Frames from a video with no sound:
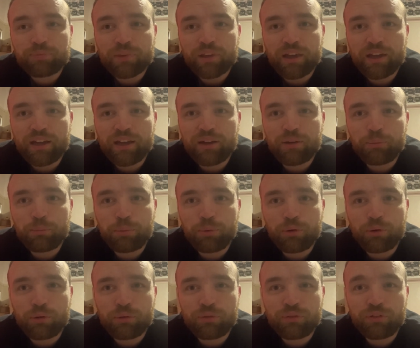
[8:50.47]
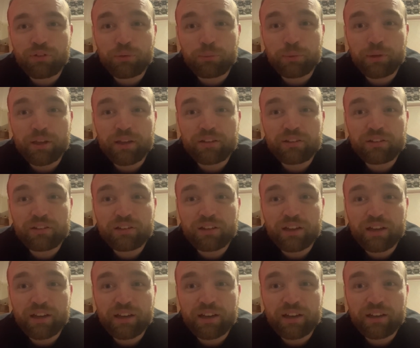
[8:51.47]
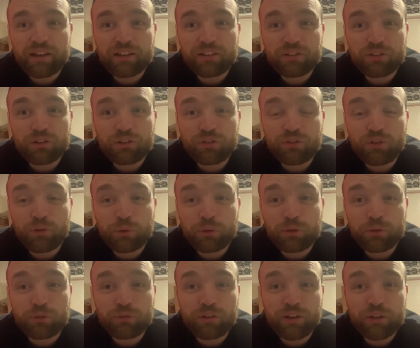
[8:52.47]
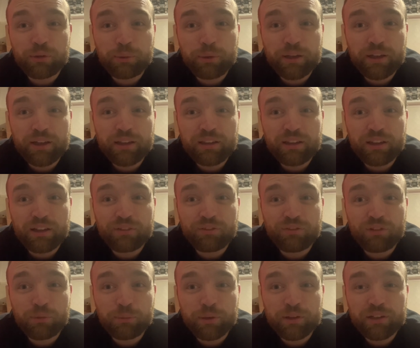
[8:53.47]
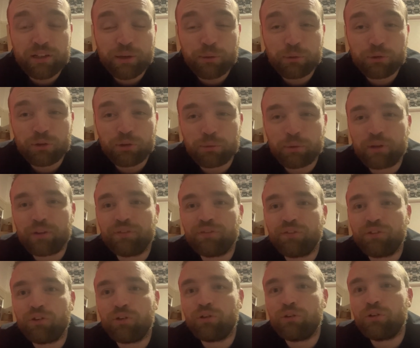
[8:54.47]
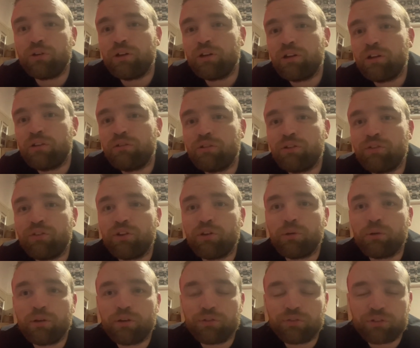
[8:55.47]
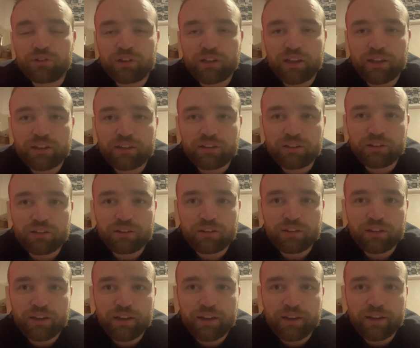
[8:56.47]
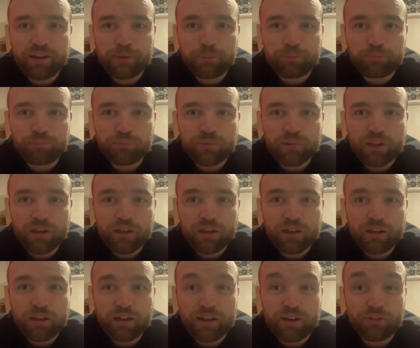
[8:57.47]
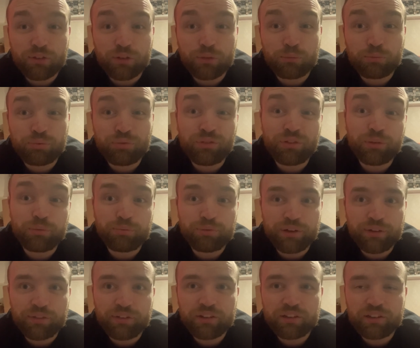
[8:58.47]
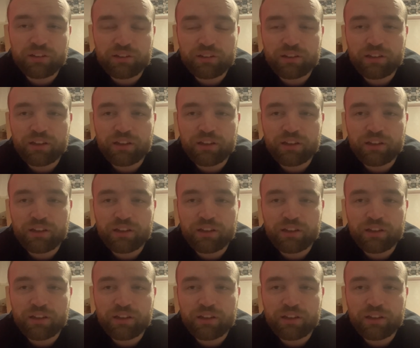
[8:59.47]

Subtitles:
But from this, let's look forward to the race weekend, and from this I will do my full review of Snetterton, like I've done for previous